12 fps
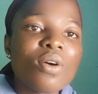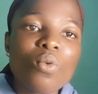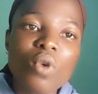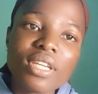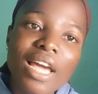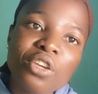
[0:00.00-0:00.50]

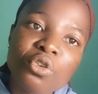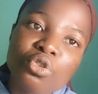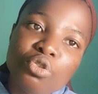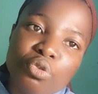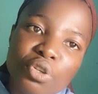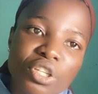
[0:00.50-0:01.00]
what are you
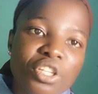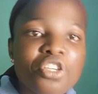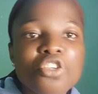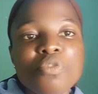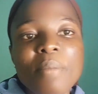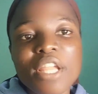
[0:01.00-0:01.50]
doing,
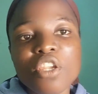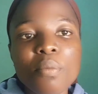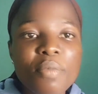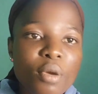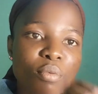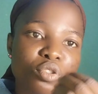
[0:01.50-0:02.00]
you might not
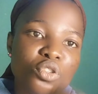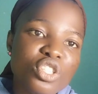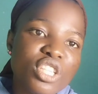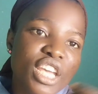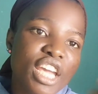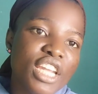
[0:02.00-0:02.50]
be able to
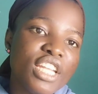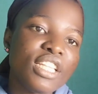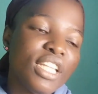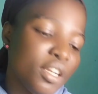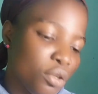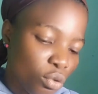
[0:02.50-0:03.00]
say anything.